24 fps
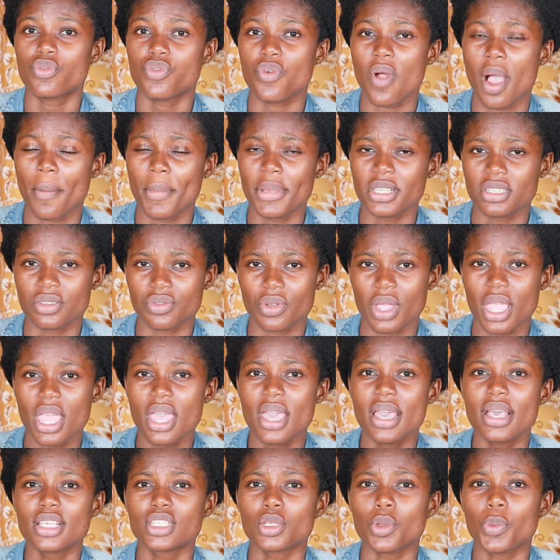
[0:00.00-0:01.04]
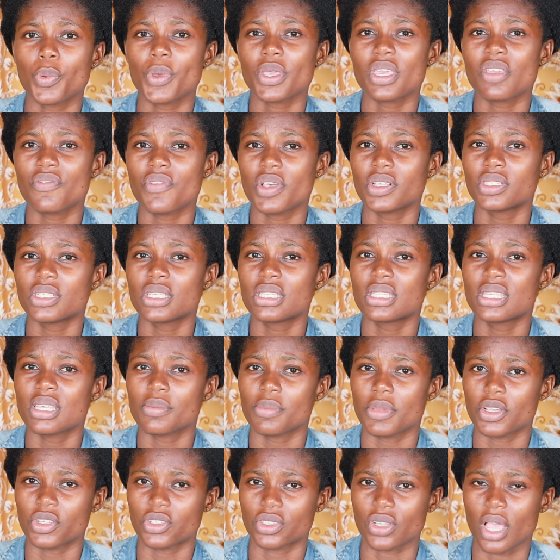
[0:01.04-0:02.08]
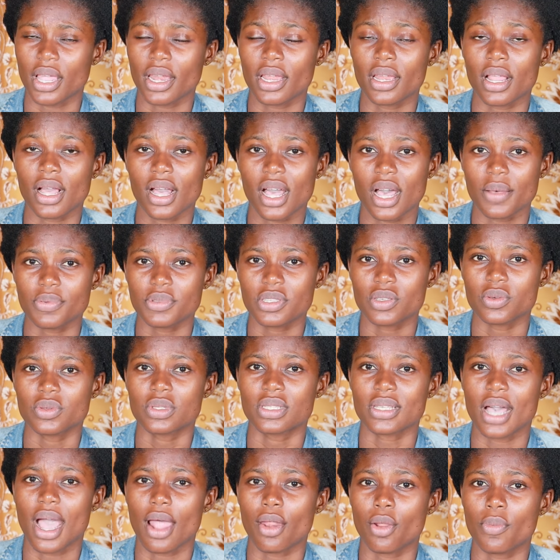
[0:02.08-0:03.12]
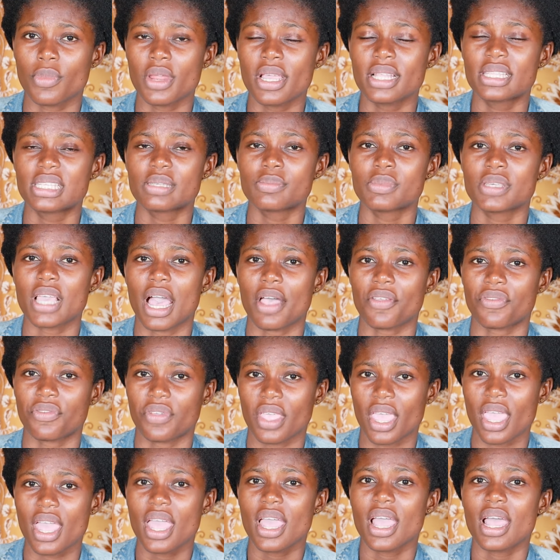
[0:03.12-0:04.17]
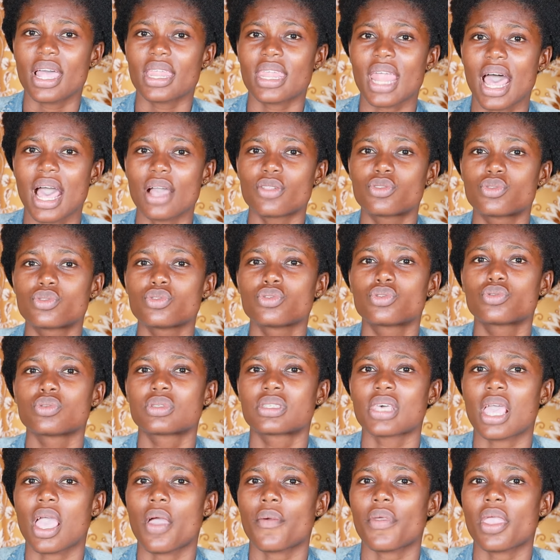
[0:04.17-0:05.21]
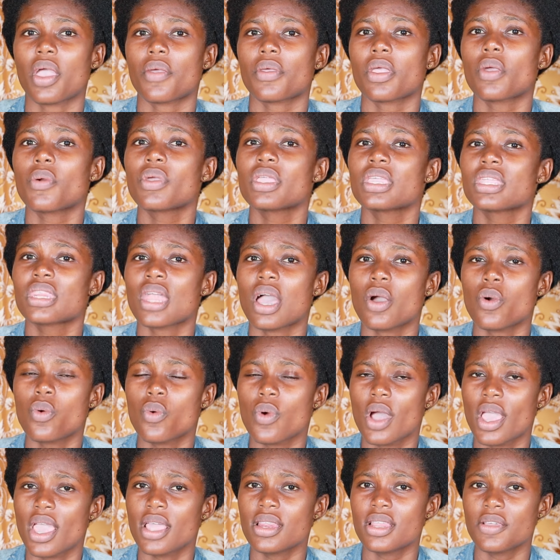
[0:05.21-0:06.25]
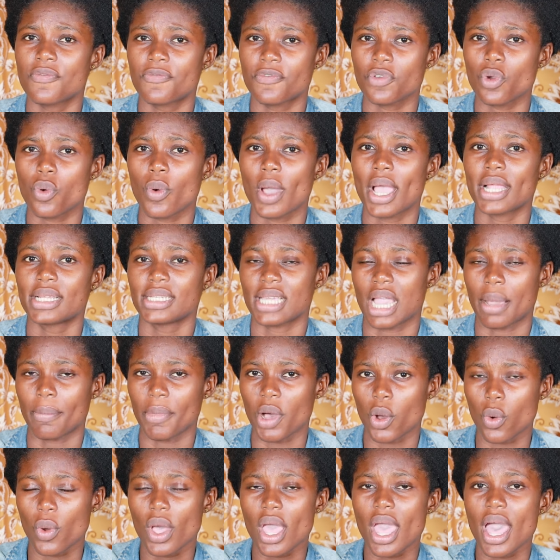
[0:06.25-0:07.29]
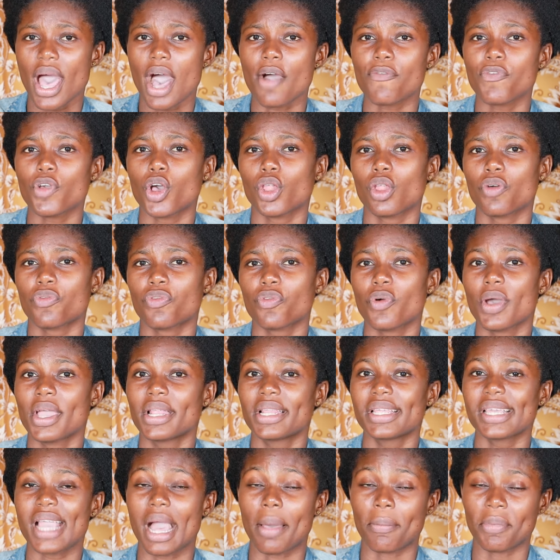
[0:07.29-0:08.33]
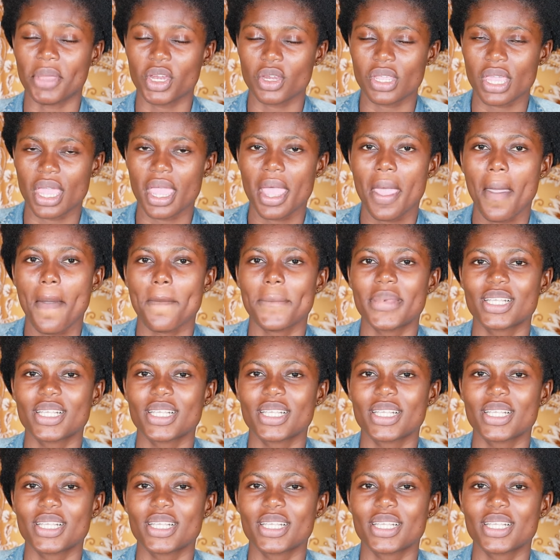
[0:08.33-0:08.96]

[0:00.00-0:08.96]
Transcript: crew a messenger. So, we give a GC mixture and then the capsules and make to me a share, not a two to say a real in a few at the amount. After the 4 day, I'm many,